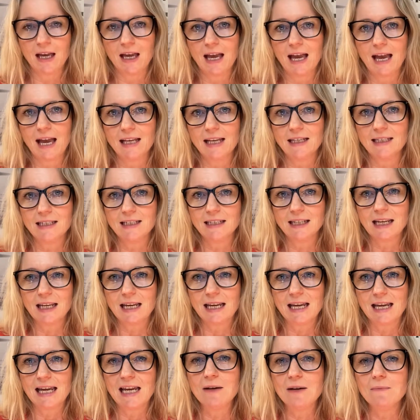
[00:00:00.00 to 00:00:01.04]
And
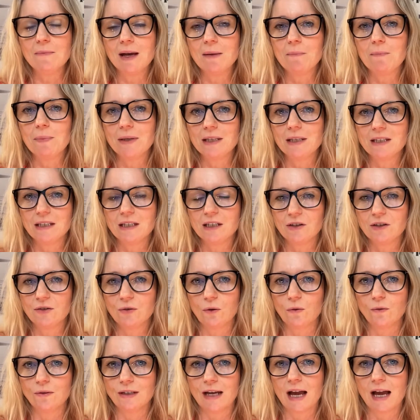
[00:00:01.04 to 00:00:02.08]
in my business
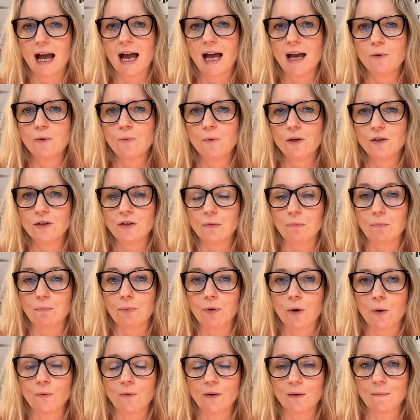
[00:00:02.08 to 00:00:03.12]
world, I was a
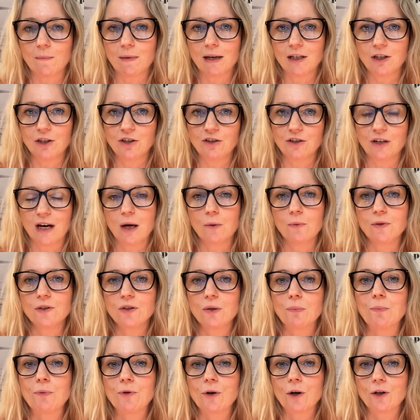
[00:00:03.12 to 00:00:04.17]
program manager. I was a
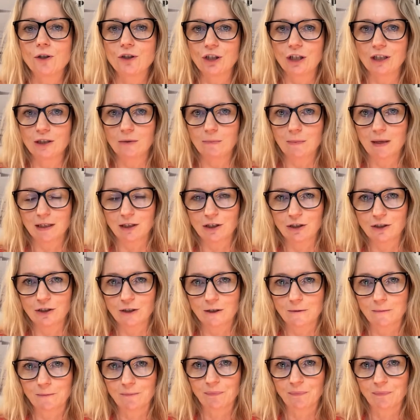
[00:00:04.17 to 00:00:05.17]
project manager.